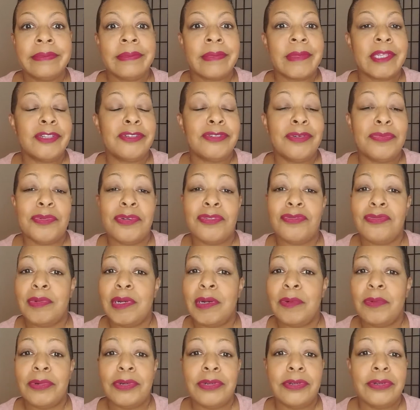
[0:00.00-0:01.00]
trip over my
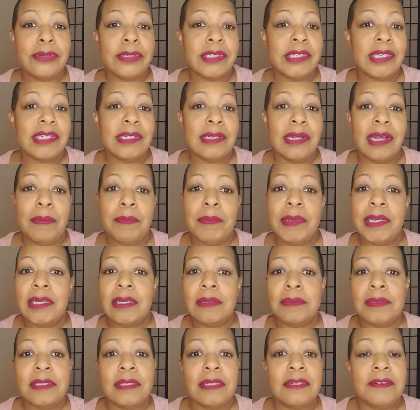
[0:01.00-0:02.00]
words, I, I make
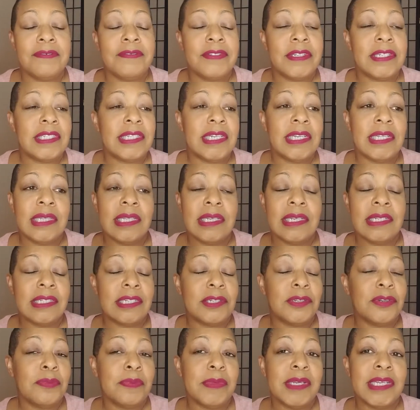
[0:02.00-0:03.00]
up stuff and say things that
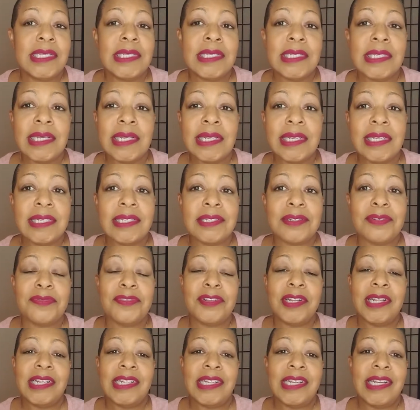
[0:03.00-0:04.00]
don't make sense. So if you
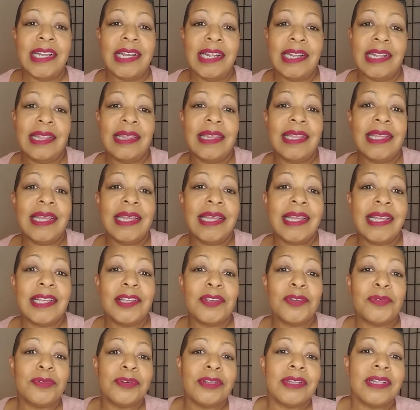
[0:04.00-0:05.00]
like that kind of thing,
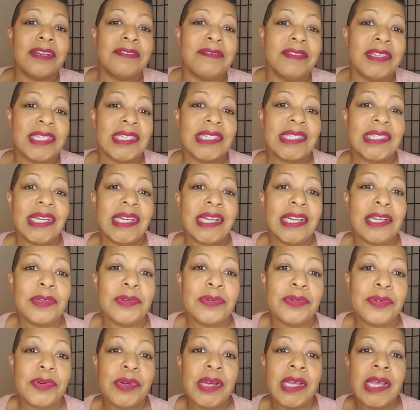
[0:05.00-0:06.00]
you will love this
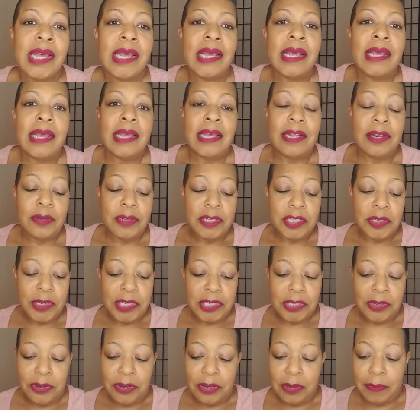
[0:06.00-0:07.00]
channel. And also I
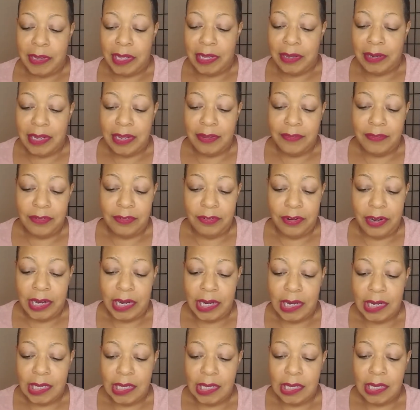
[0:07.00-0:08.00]
talk about a
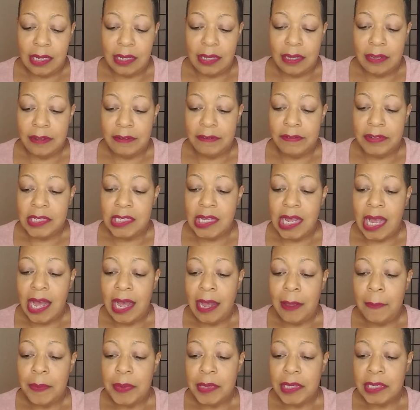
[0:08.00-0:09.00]
variety of
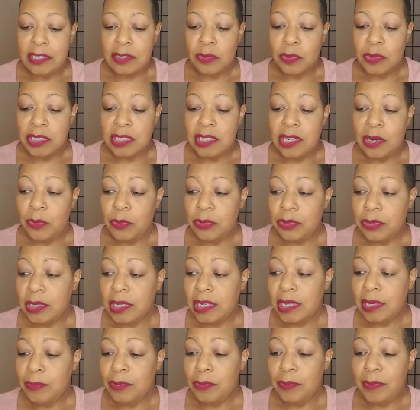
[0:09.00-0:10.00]
topics, which I will
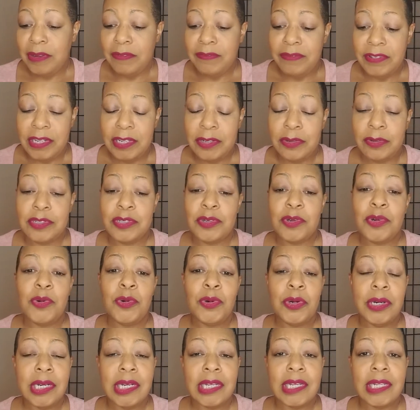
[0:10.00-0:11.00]
label my videos
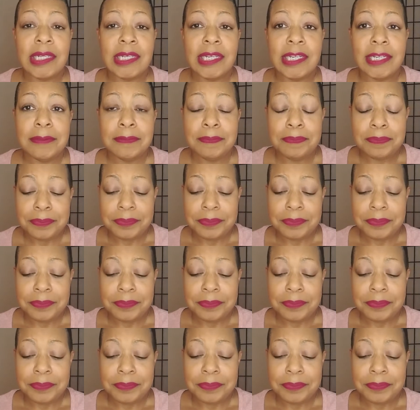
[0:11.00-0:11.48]
accordingly.